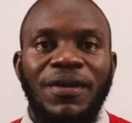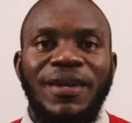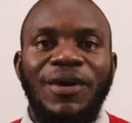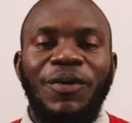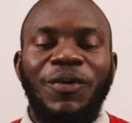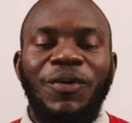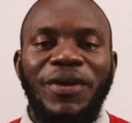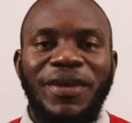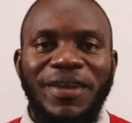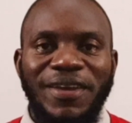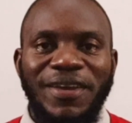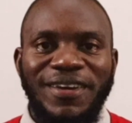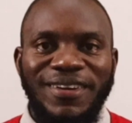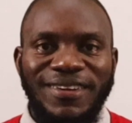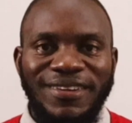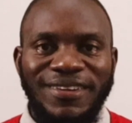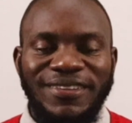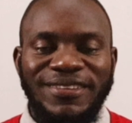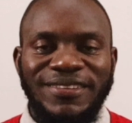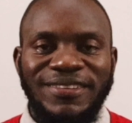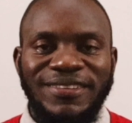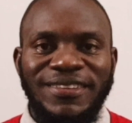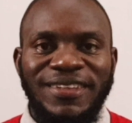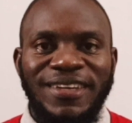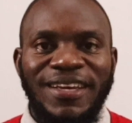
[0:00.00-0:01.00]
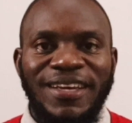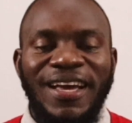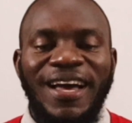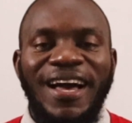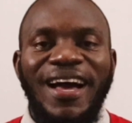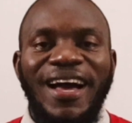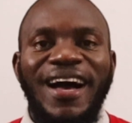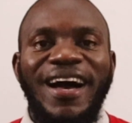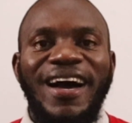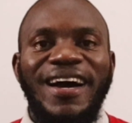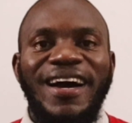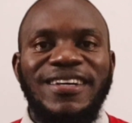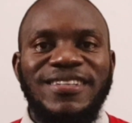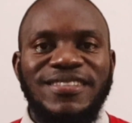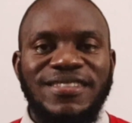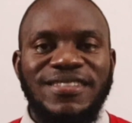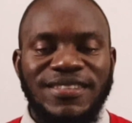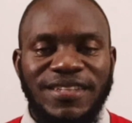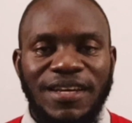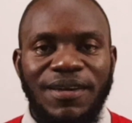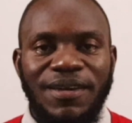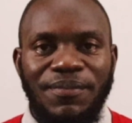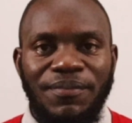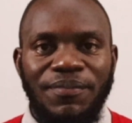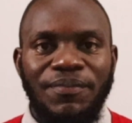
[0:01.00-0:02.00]
Now here are
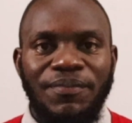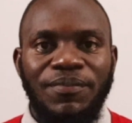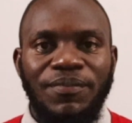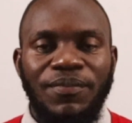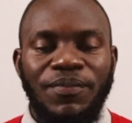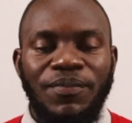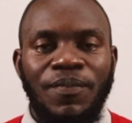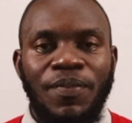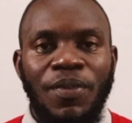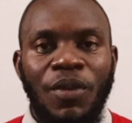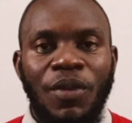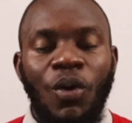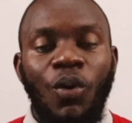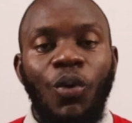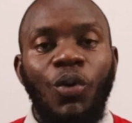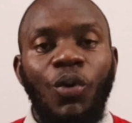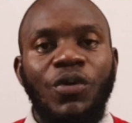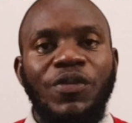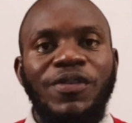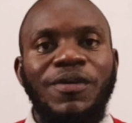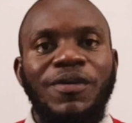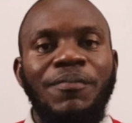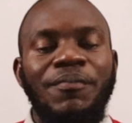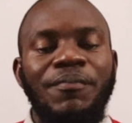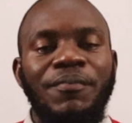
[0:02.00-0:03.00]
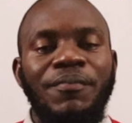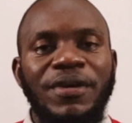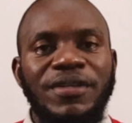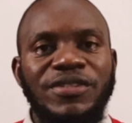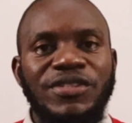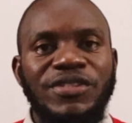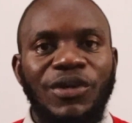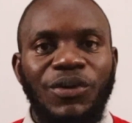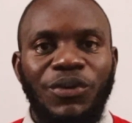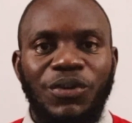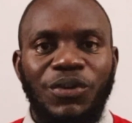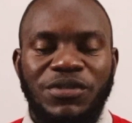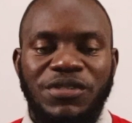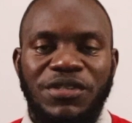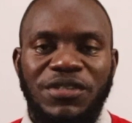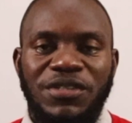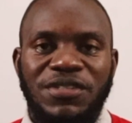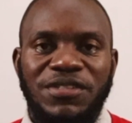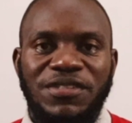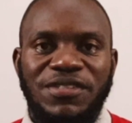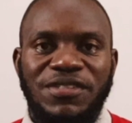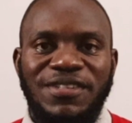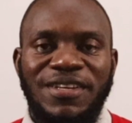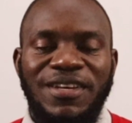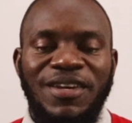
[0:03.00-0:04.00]
some or the major
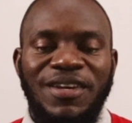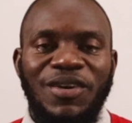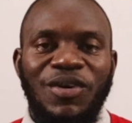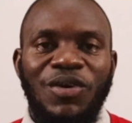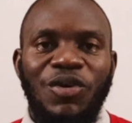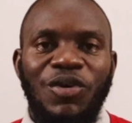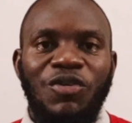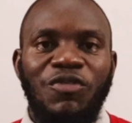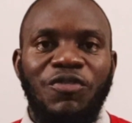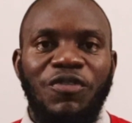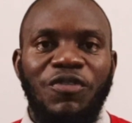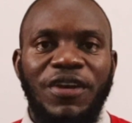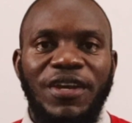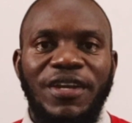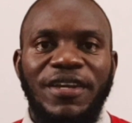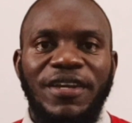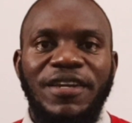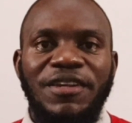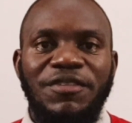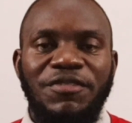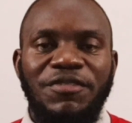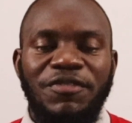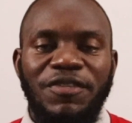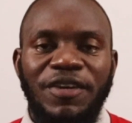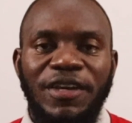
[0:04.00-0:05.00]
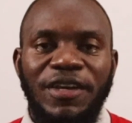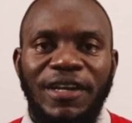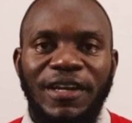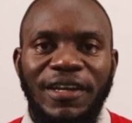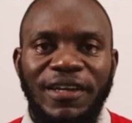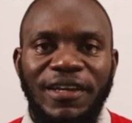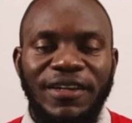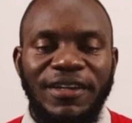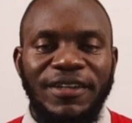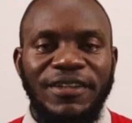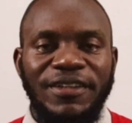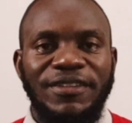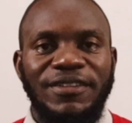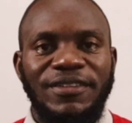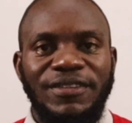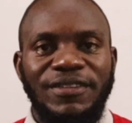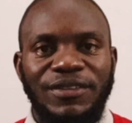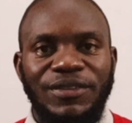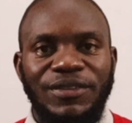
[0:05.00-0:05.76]
causes of kidney failure